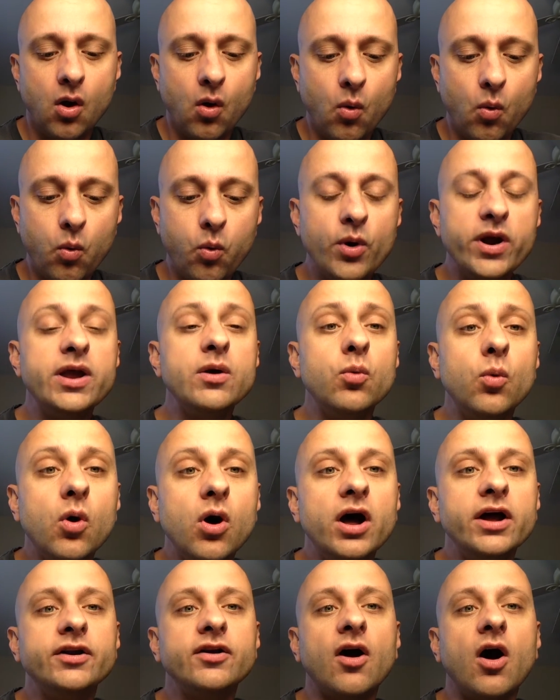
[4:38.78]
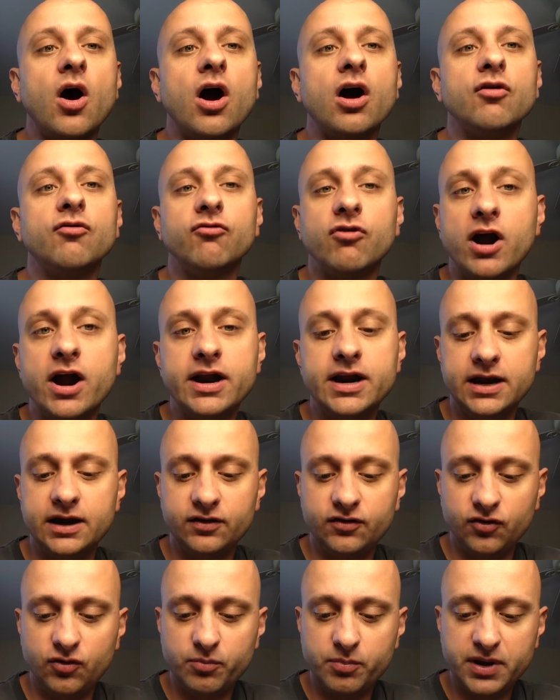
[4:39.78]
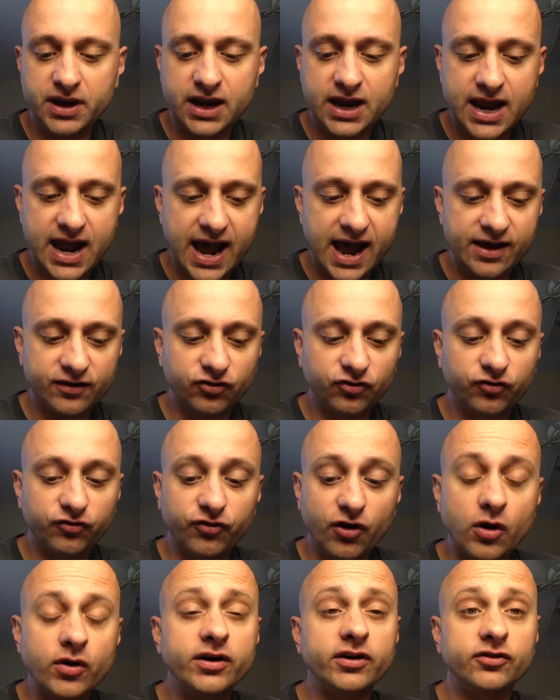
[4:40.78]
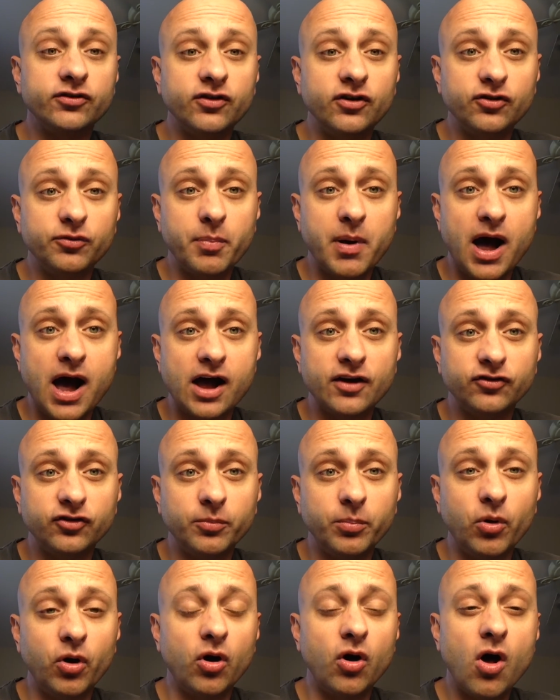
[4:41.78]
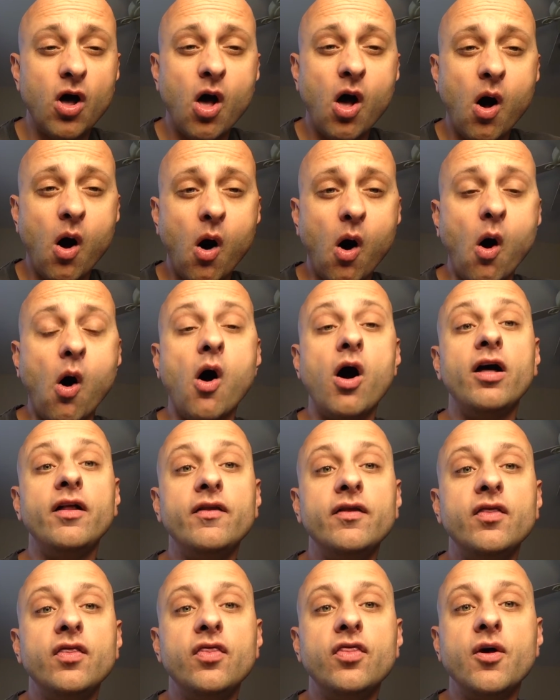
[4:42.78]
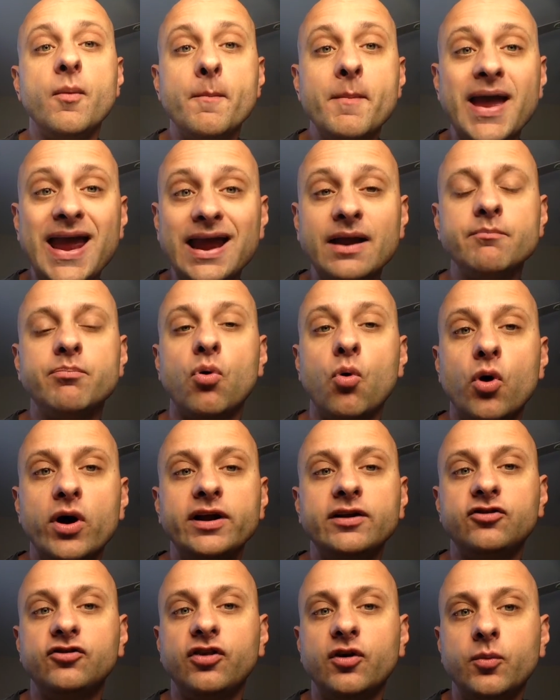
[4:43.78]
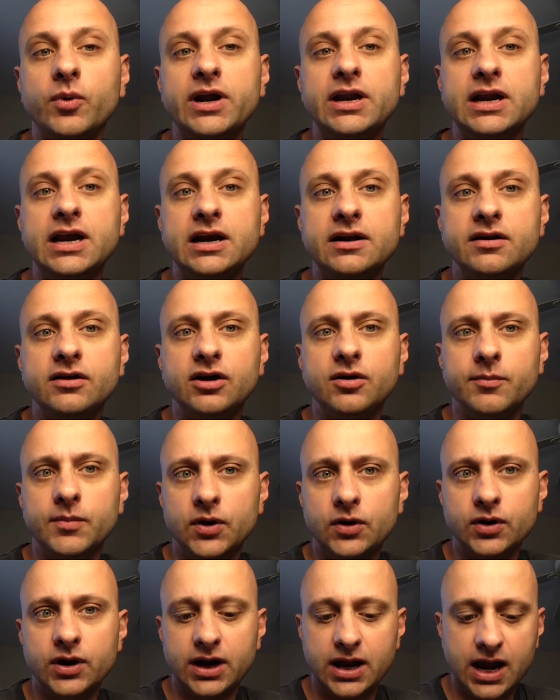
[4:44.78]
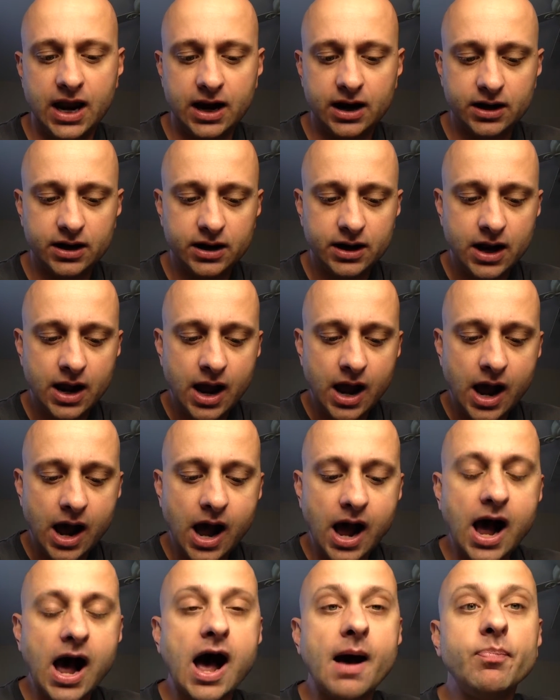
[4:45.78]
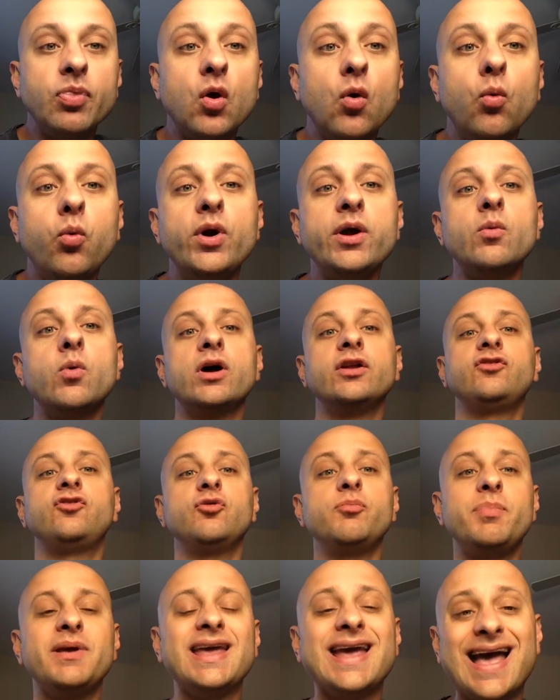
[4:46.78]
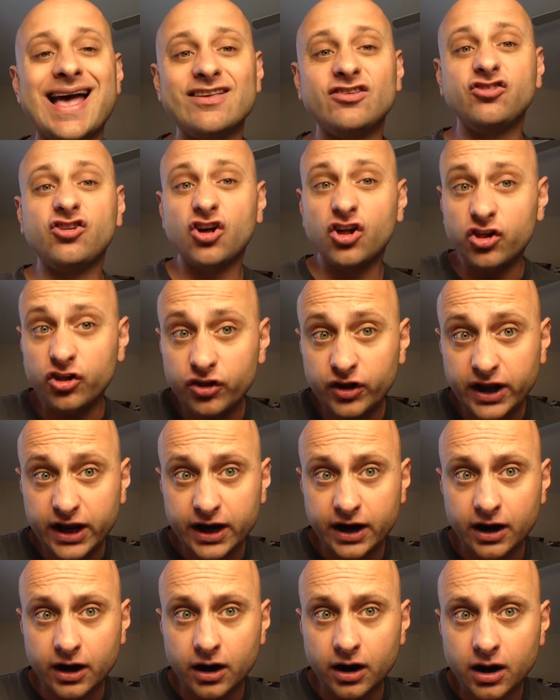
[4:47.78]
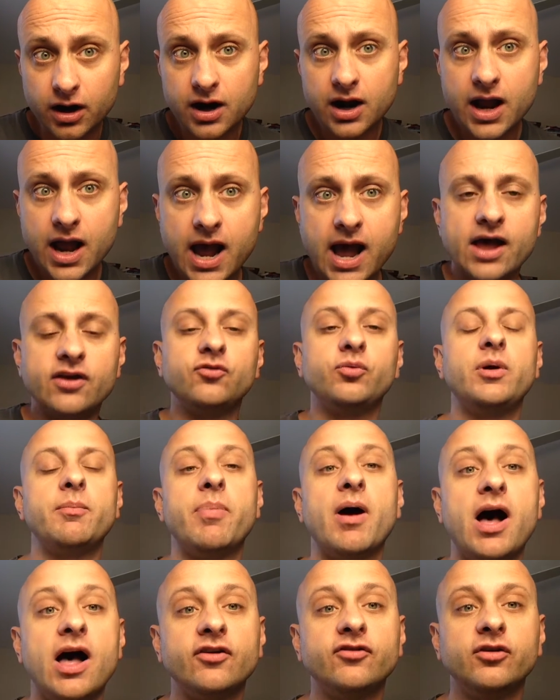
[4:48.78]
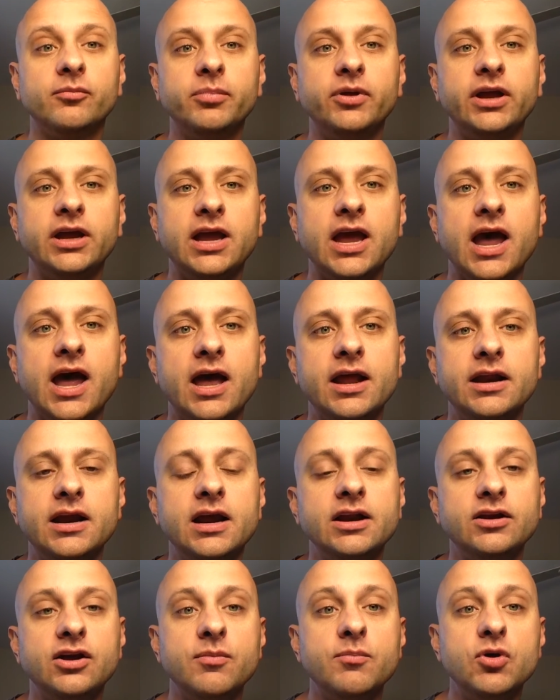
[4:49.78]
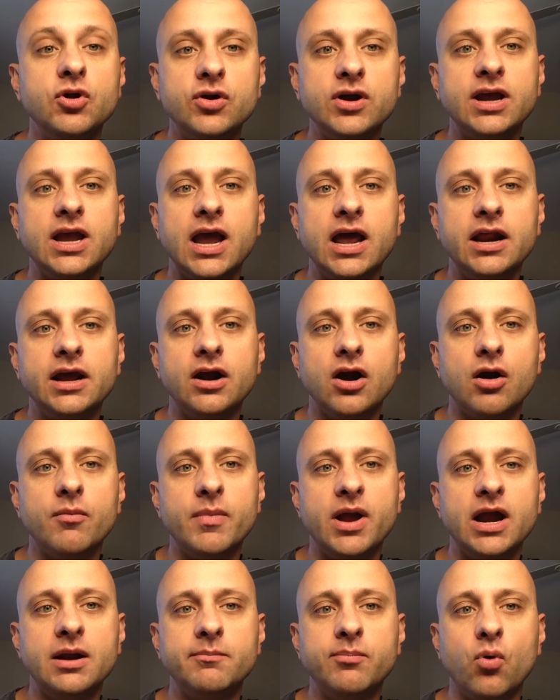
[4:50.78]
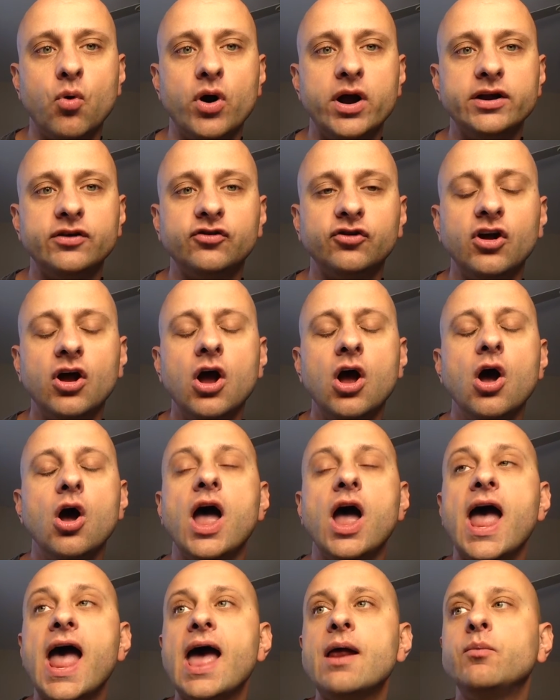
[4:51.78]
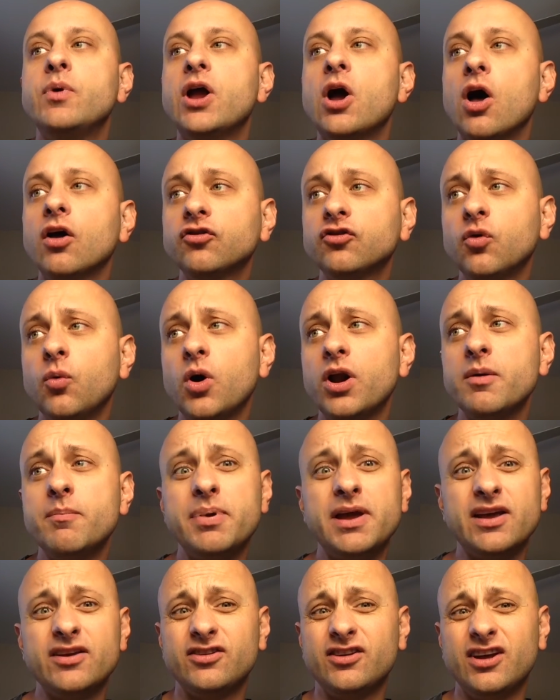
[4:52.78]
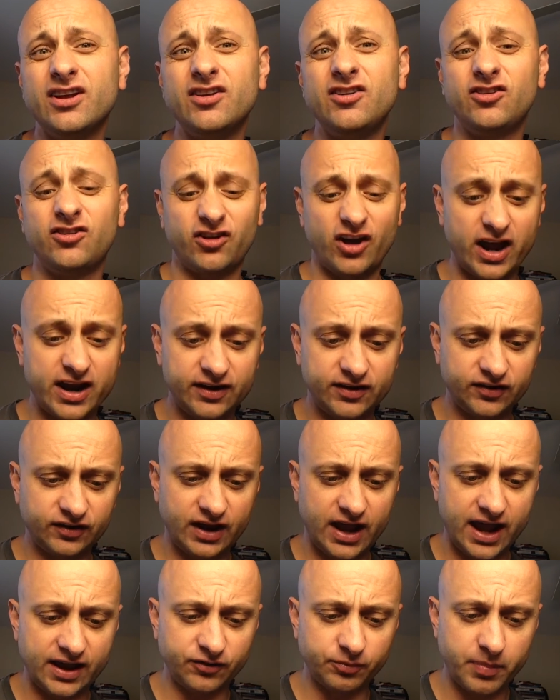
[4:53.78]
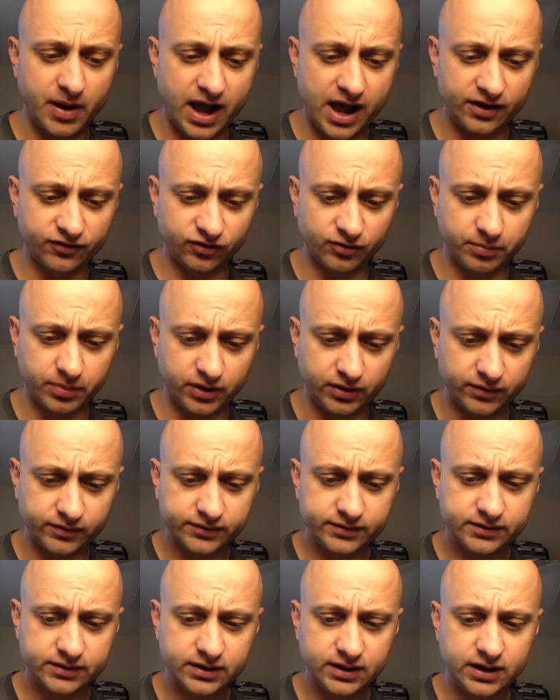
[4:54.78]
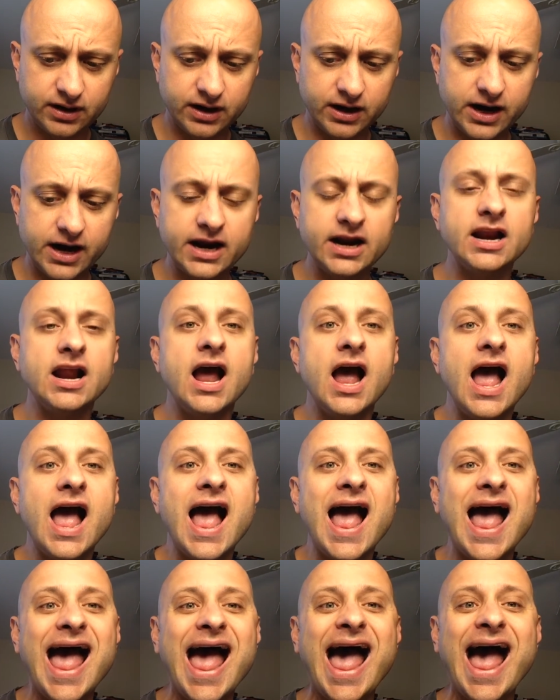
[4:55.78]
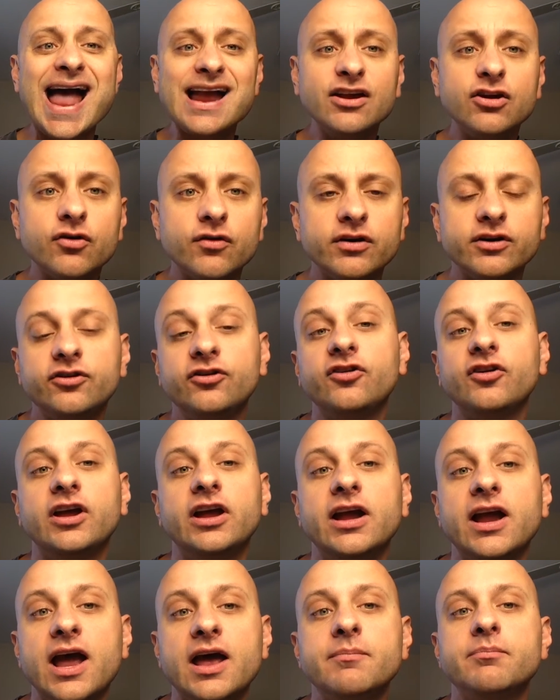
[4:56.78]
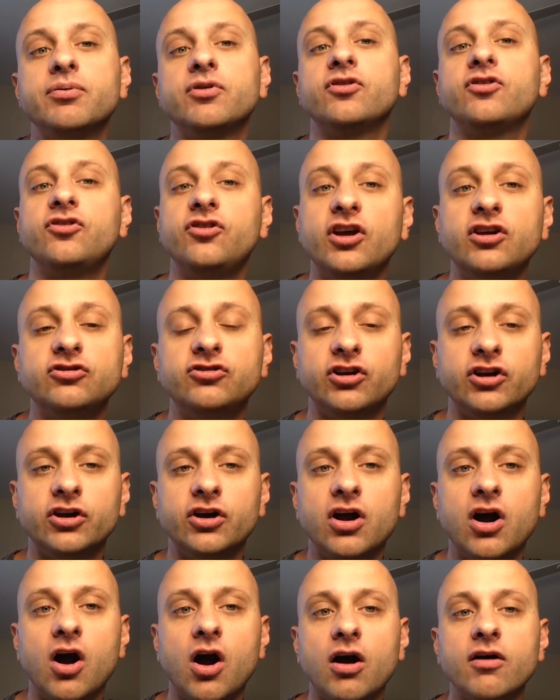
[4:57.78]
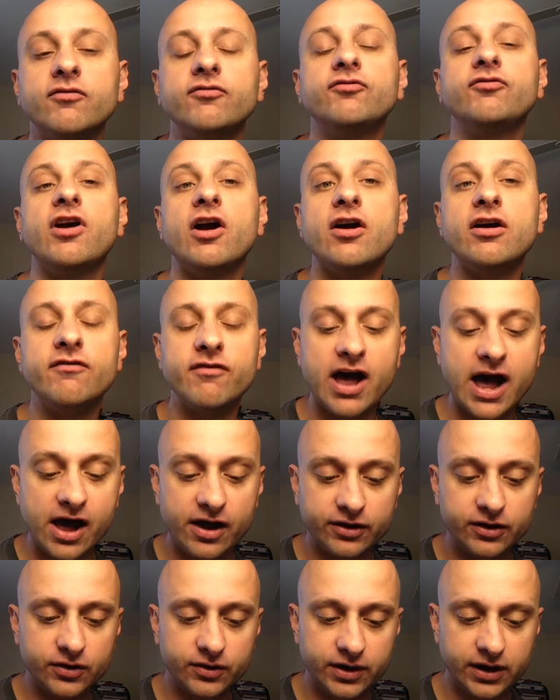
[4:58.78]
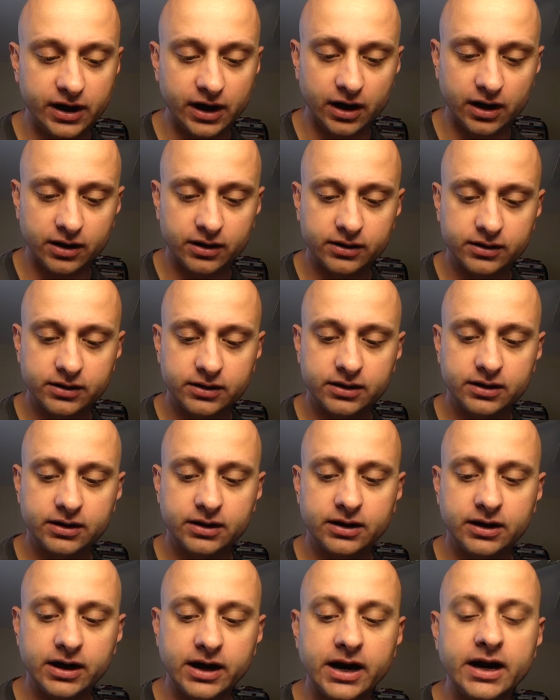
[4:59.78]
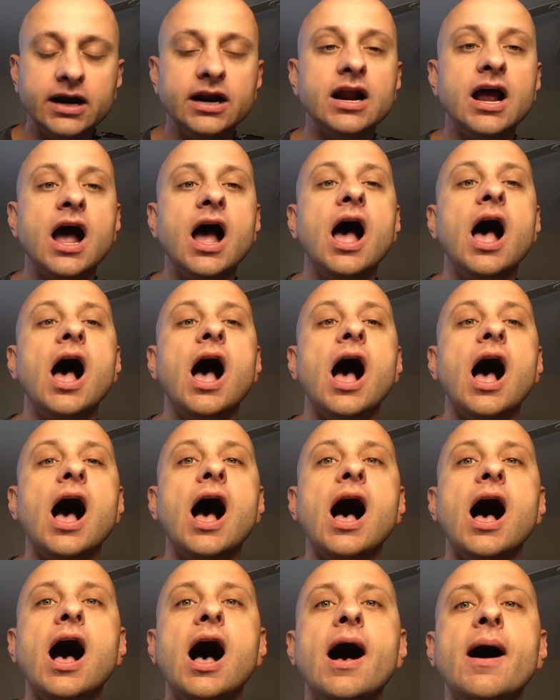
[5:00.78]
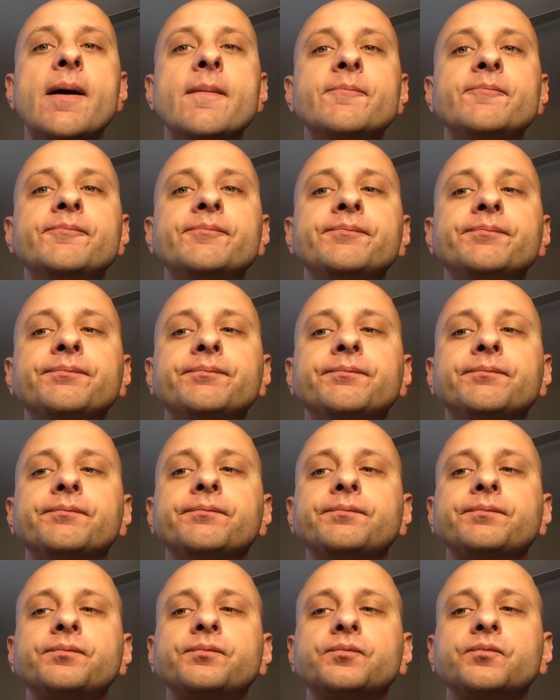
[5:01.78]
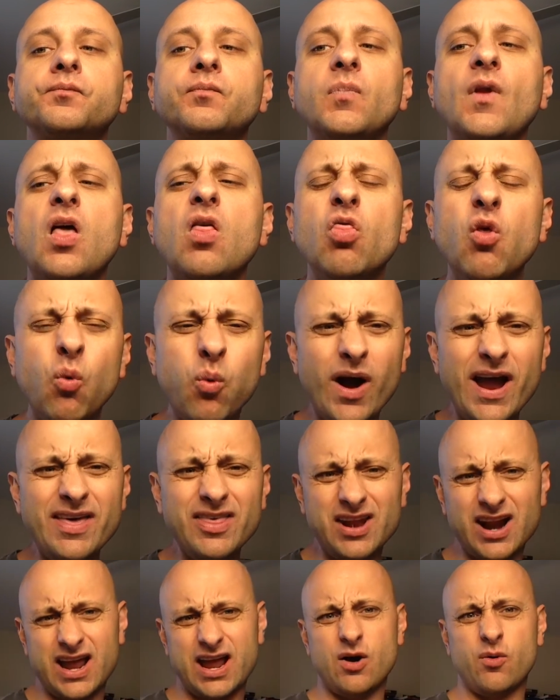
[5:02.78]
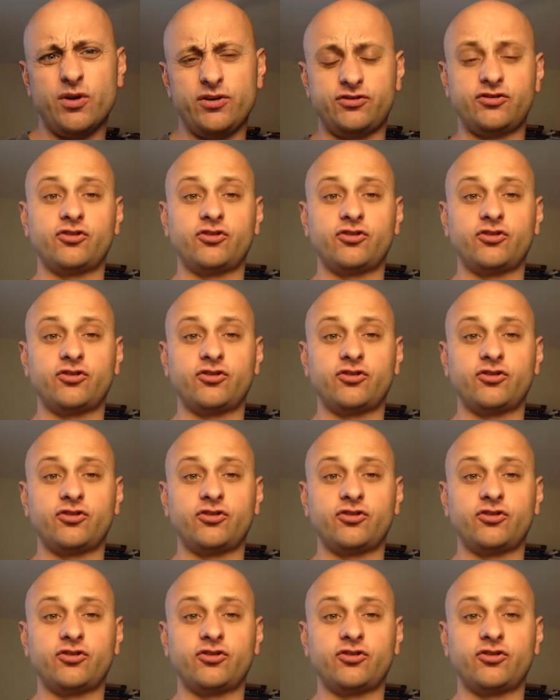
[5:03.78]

We want our writing to be as focused as possible on the main points that we need to communicate. We want to be as clear as we possibly can in communicating our main points, and we also want to be as concise as possible. All right? Accuracy and precision are very valued here. All right? The way that I always